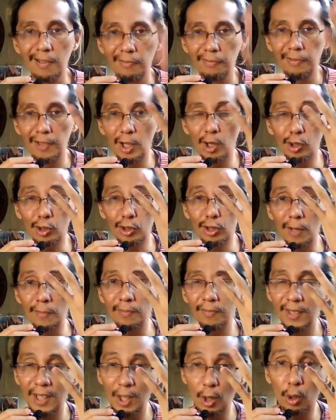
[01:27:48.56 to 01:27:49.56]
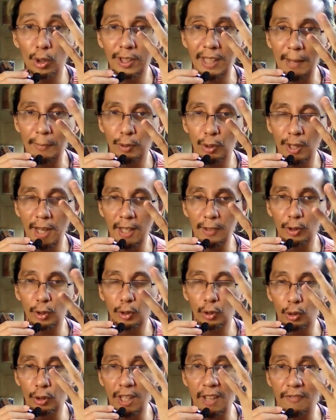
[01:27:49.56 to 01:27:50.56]
they all came together
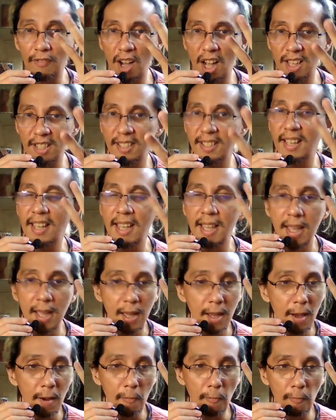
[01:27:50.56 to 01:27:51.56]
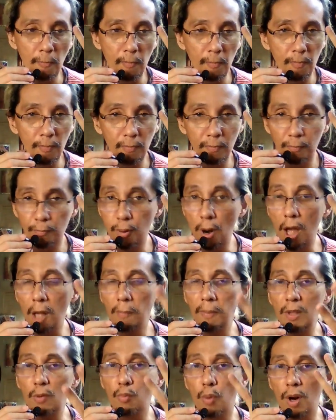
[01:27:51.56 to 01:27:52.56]
to give us
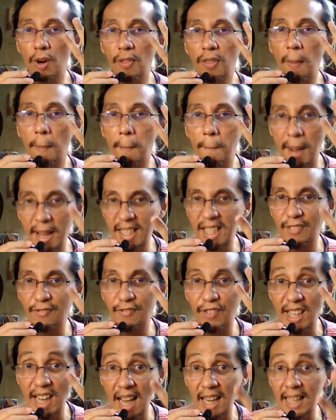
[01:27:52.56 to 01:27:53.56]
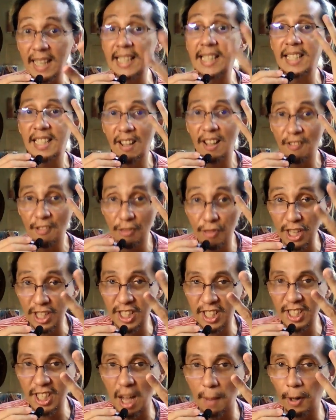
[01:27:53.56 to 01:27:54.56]
probably one of the best finales this
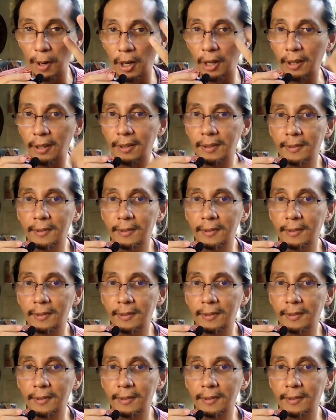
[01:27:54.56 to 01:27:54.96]
summer.